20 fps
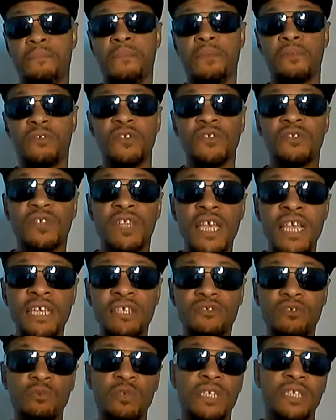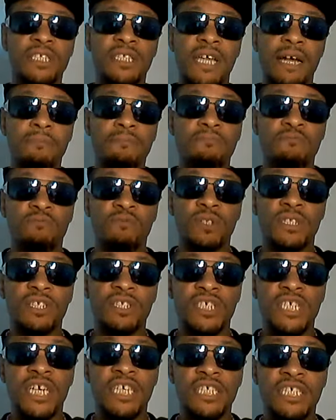Just things so we can stop with the
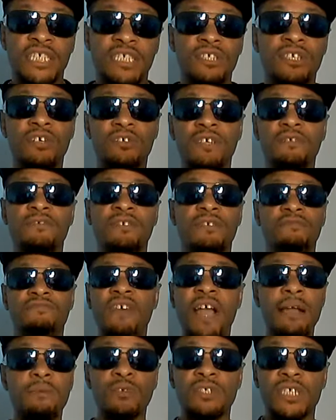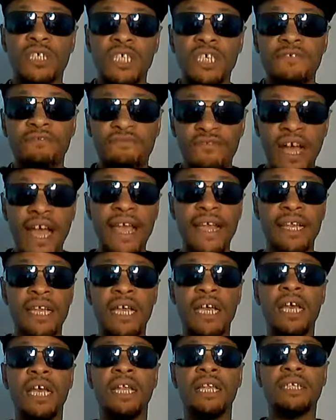judging. You know, the fight was a good fight.
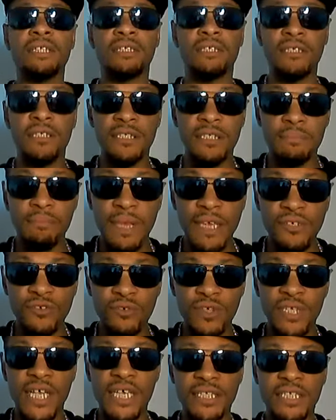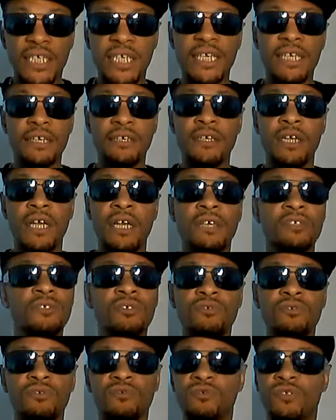Let's make sure that's clear.
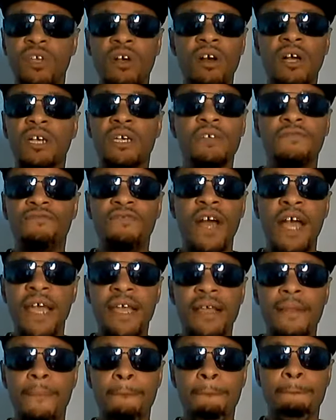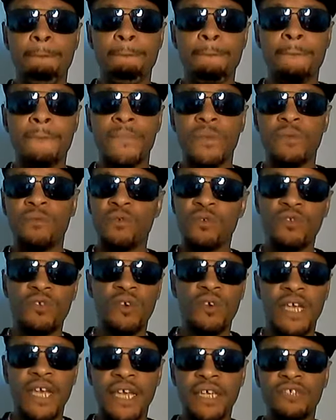You saw a good fight.
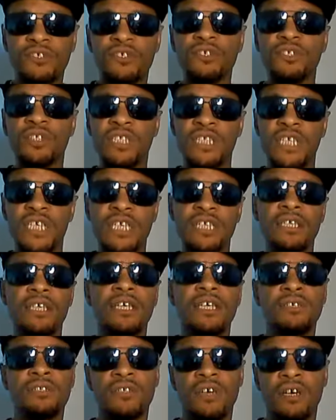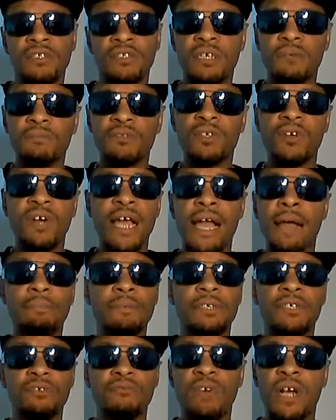You're on edge of your seat. Thought something's going to happen
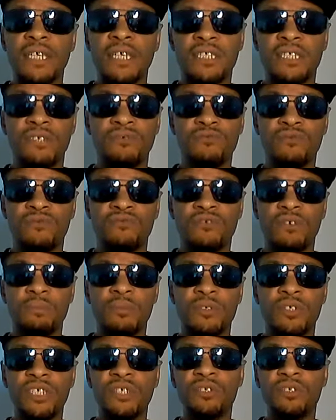because you watch Triple G.